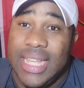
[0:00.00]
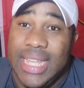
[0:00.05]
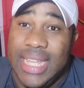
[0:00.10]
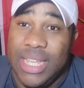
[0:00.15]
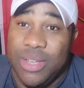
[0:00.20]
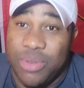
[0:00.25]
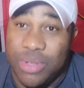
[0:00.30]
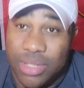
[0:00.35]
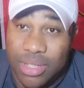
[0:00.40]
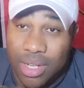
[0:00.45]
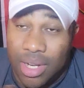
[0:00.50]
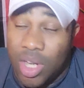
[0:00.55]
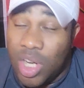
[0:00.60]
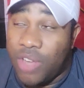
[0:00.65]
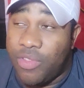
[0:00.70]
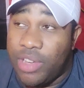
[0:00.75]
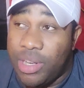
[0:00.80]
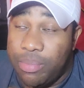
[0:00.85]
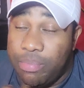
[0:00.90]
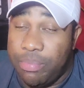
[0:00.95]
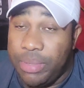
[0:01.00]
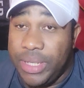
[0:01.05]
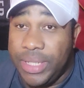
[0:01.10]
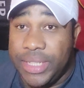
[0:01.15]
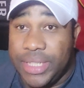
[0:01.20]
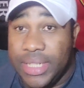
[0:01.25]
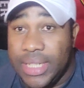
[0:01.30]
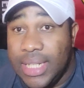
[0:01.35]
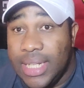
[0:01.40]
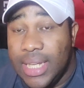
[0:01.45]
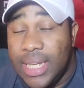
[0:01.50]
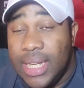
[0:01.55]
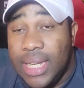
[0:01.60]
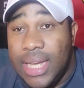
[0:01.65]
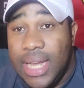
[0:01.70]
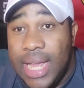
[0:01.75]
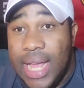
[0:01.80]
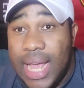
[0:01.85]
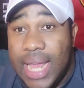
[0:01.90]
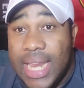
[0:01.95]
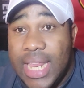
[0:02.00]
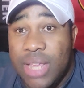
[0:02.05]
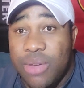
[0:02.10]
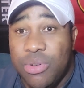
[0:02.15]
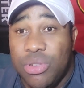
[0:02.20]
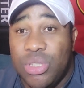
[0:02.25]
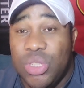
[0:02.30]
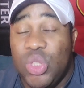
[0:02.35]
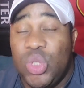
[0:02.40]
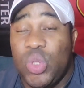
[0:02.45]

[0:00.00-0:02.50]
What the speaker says: He was all over the pitch, and he was